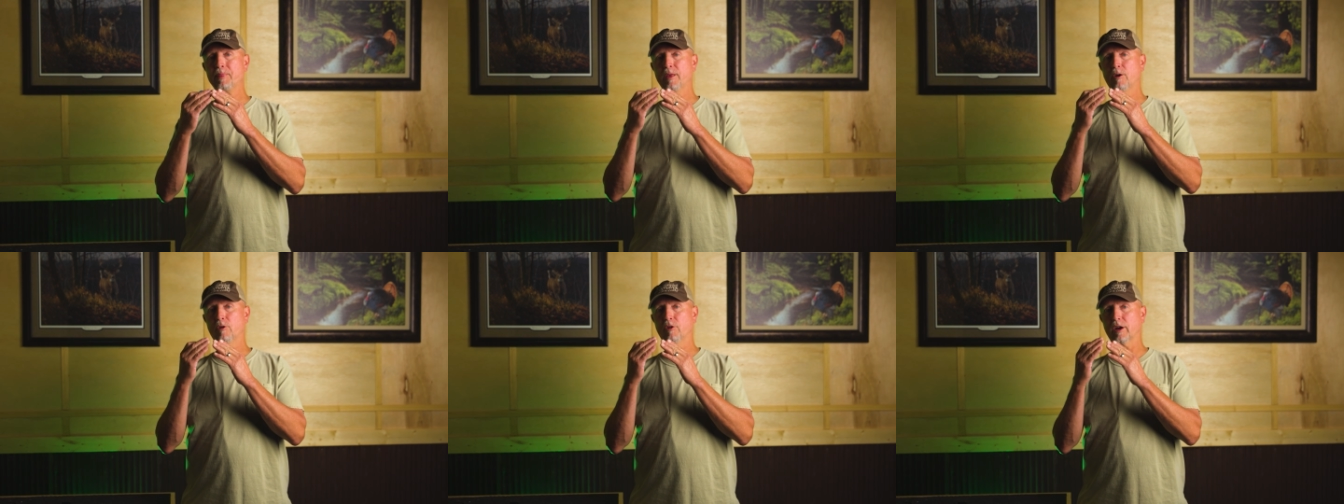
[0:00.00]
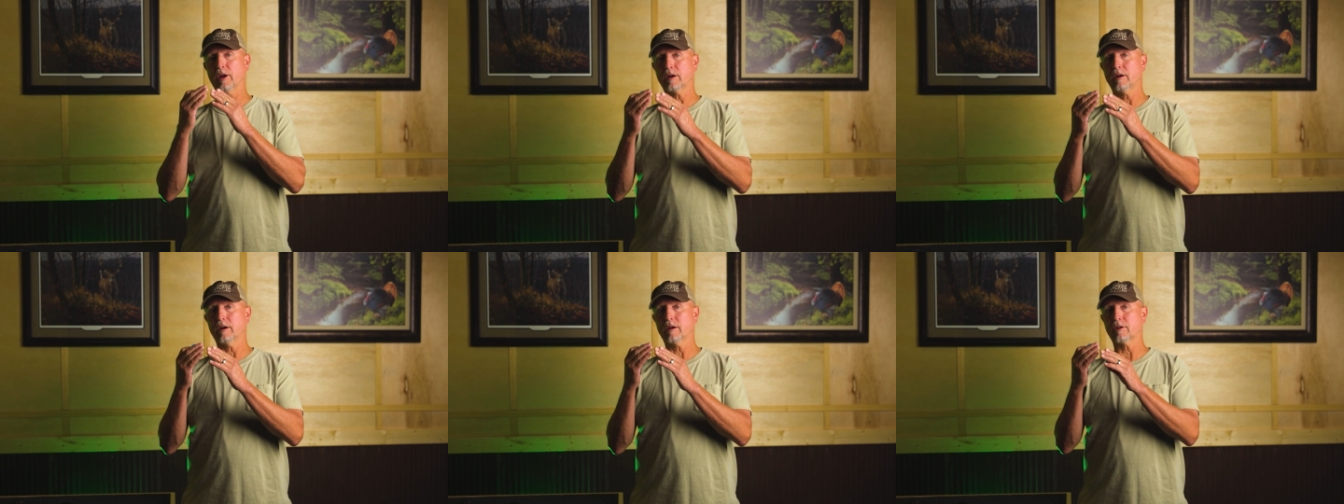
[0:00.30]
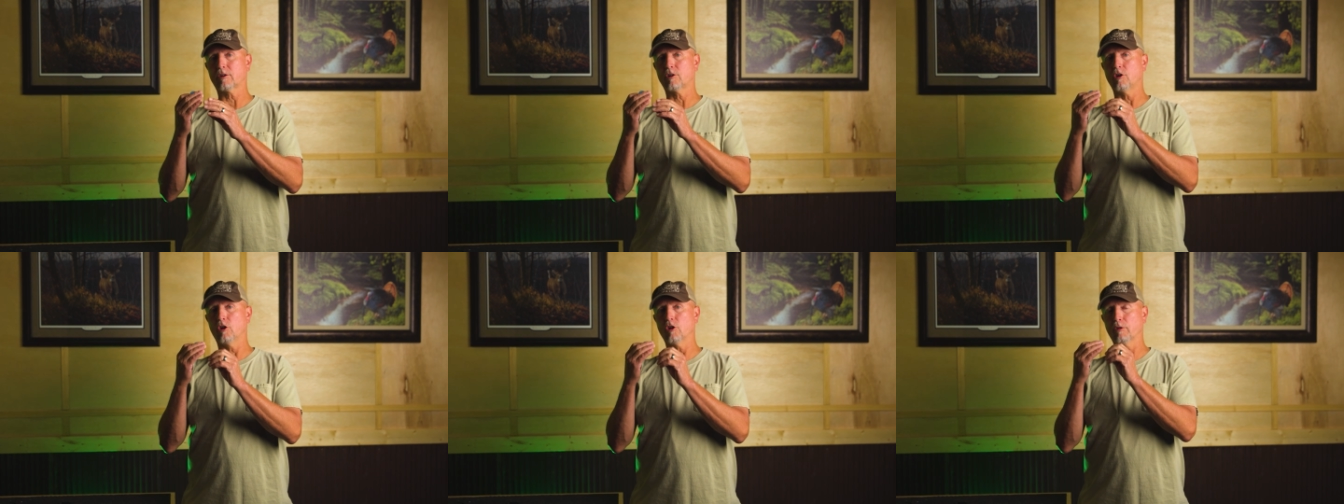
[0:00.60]
on that
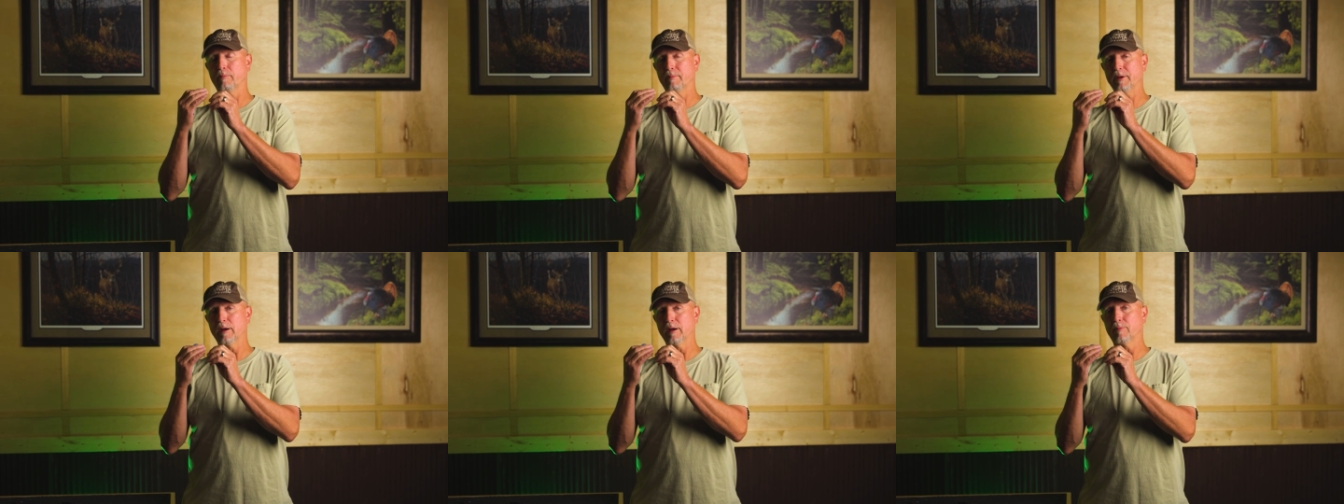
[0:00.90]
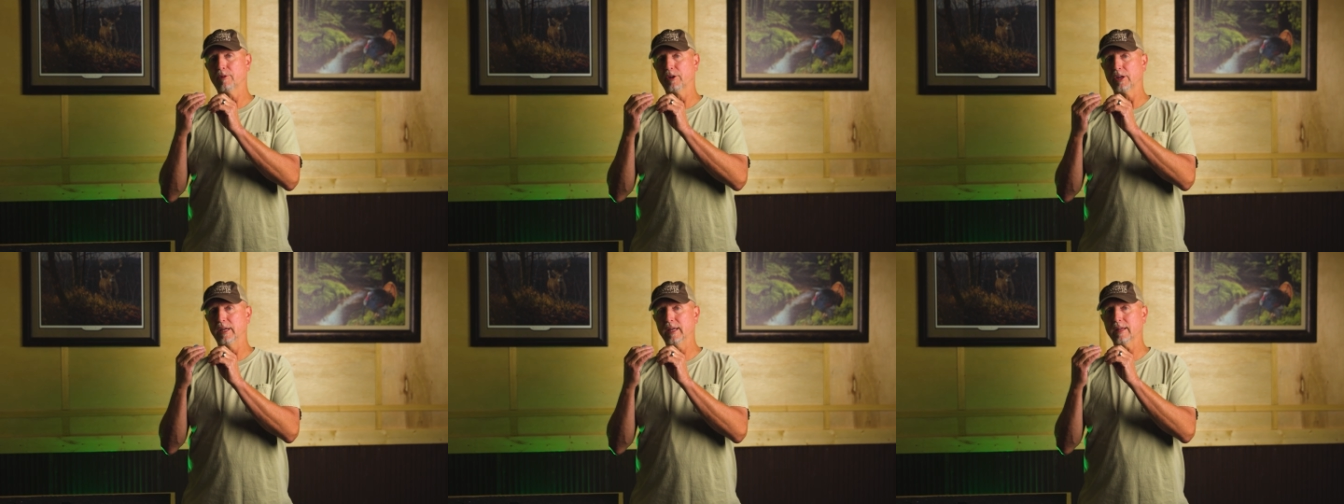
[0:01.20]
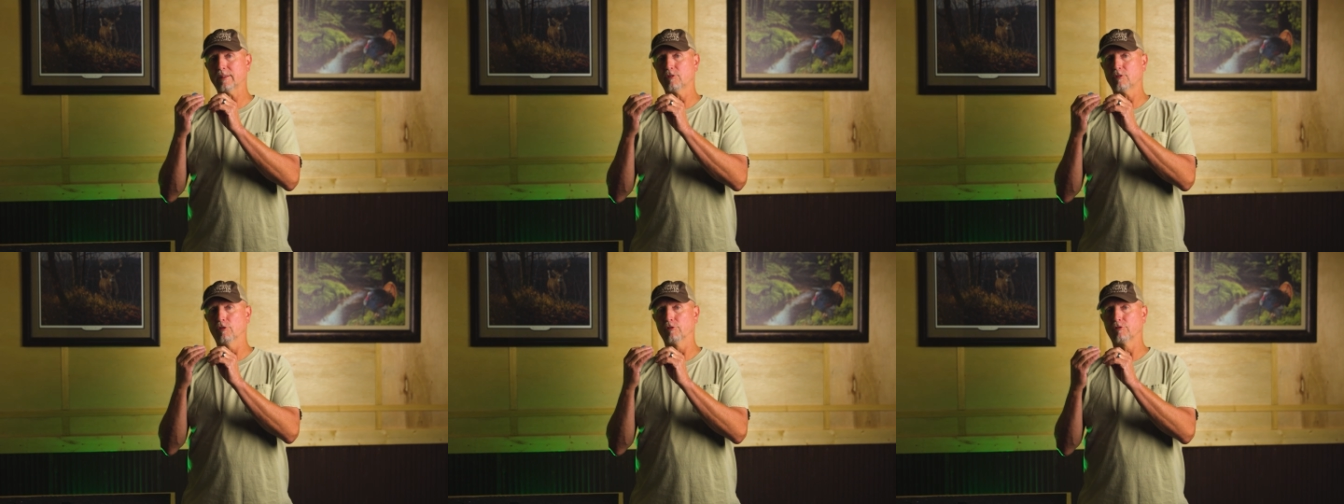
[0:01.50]
cutter call to be able to
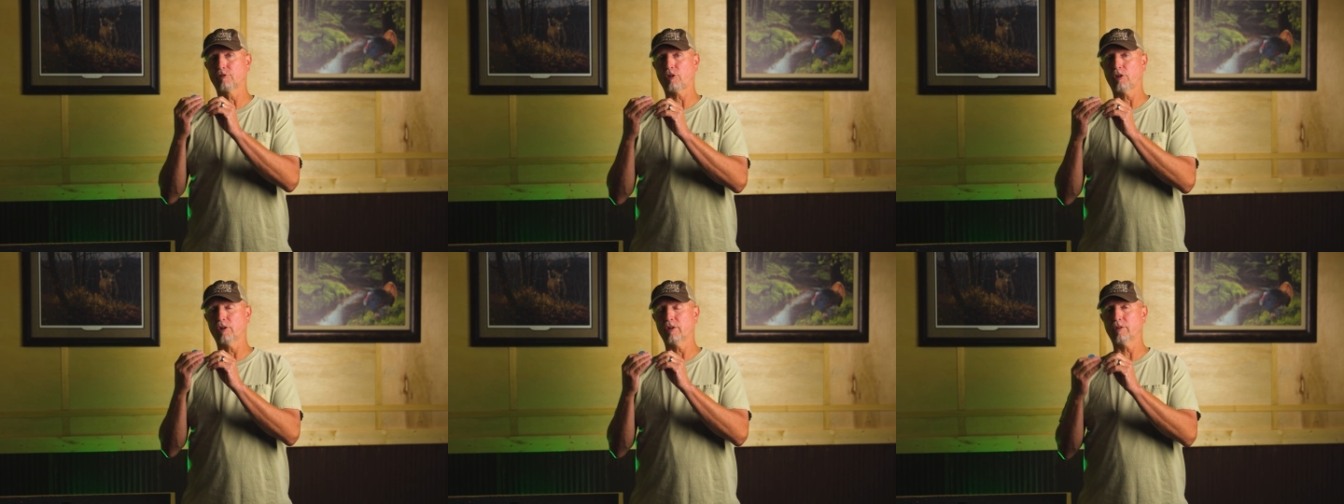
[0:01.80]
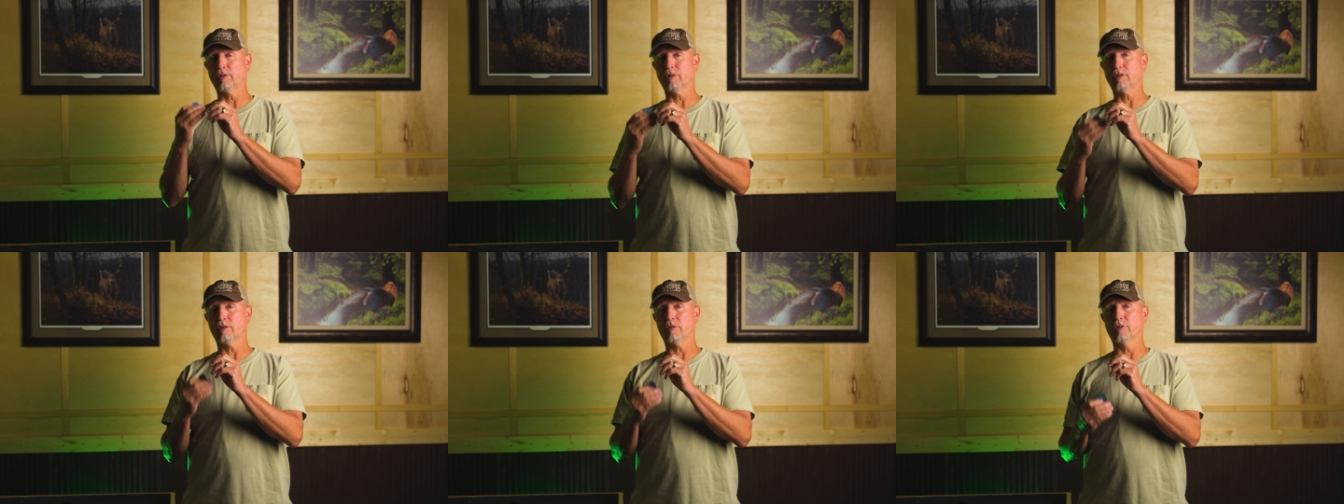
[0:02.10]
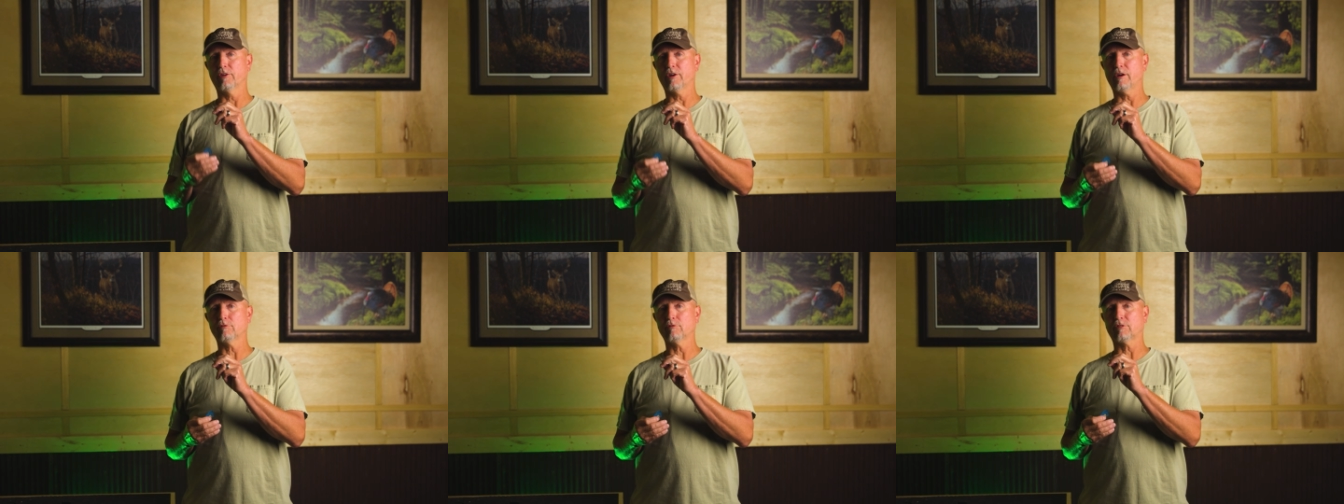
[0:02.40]
get those clear little
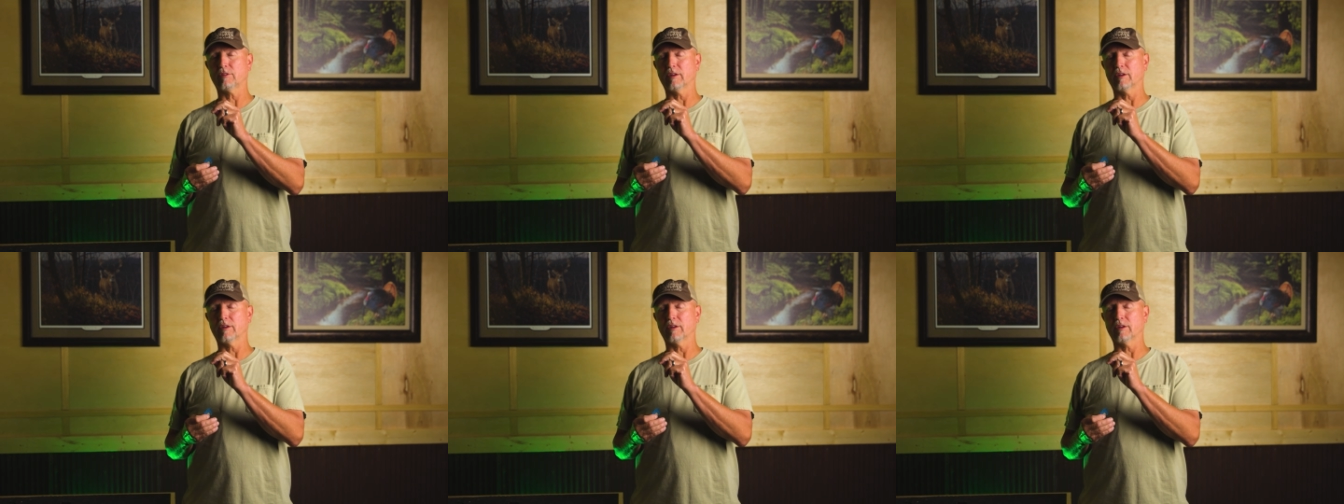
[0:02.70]
notes